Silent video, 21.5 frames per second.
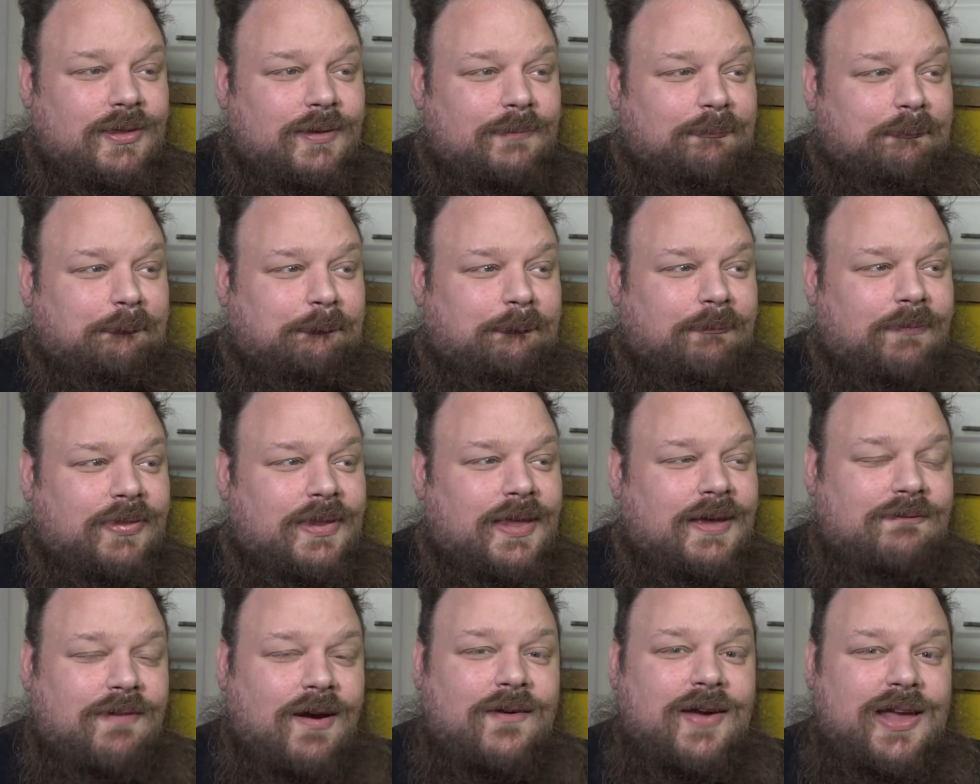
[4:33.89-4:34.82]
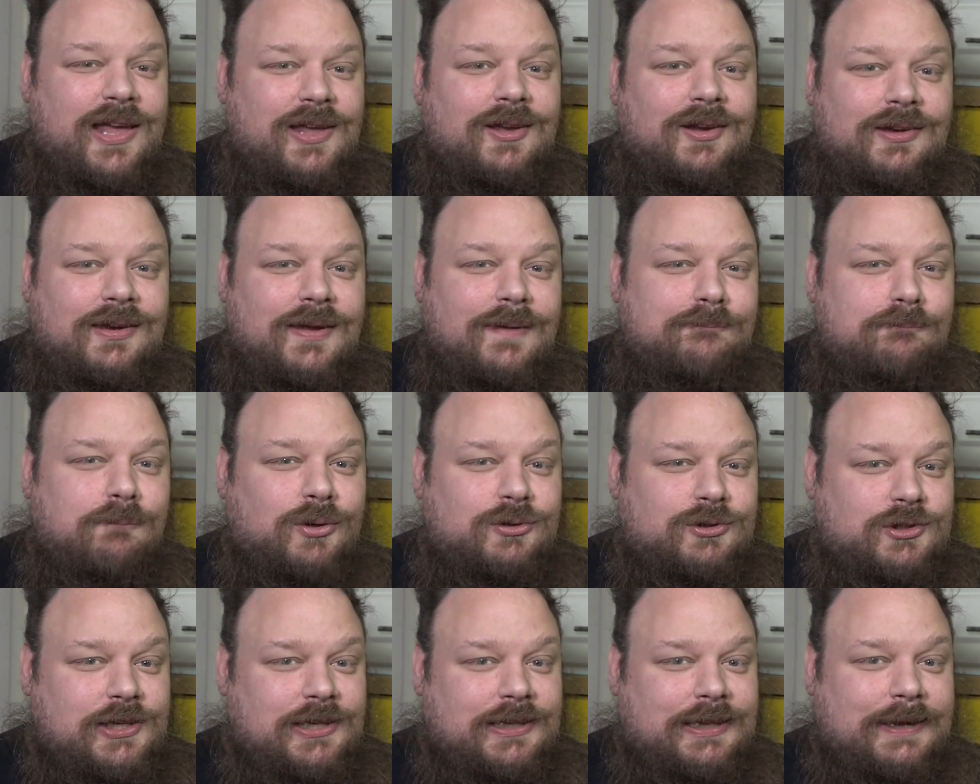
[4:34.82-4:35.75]
them, they're very good at
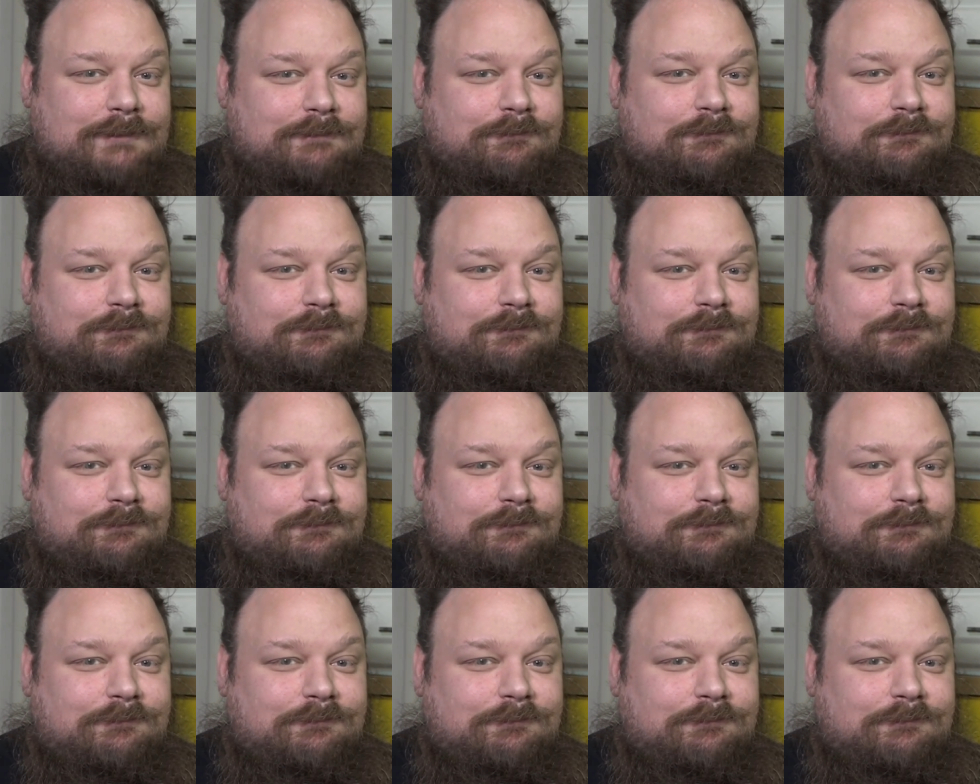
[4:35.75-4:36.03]
modular.